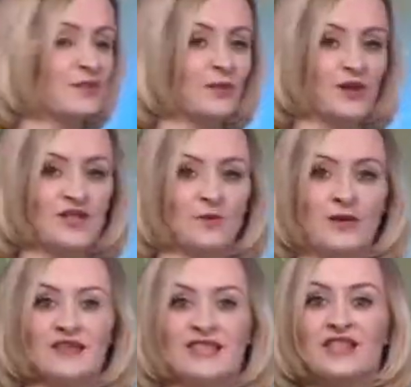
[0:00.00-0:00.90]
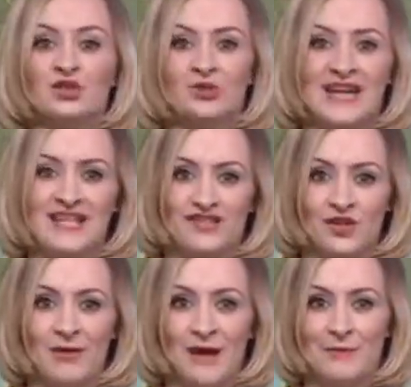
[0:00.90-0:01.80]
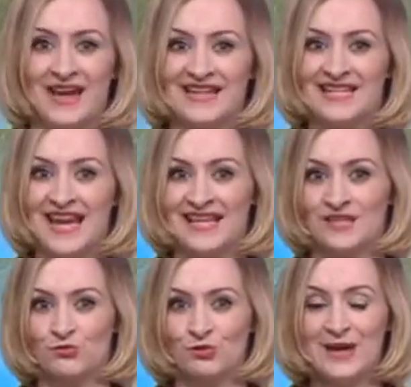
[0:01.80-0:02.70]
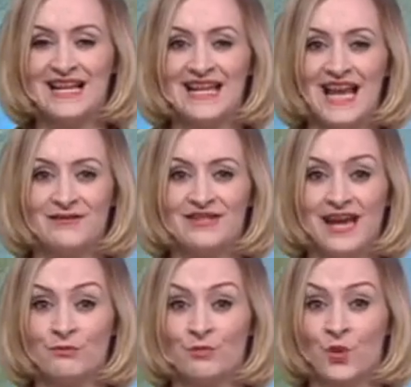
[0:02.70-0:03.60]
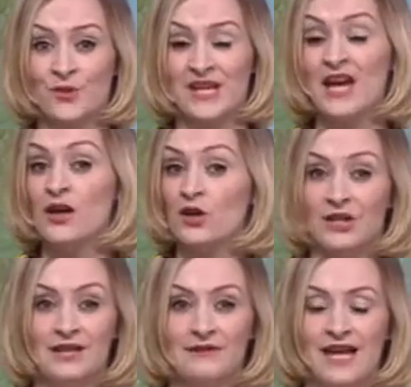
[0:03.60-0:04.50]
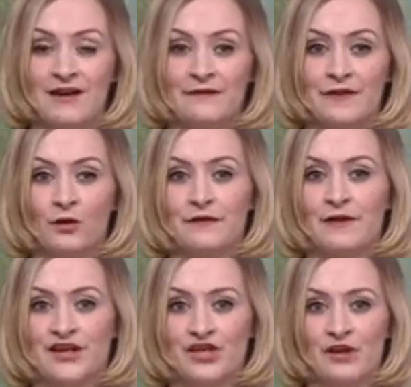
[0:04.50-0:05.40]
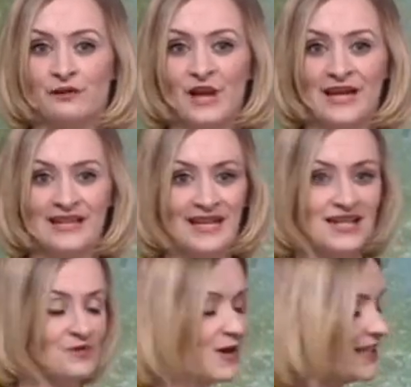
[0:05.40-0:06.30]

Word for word: to be honest, where you see the greens on the map, that indicates some really heavy downpours. Could even have the odd flash of lightning as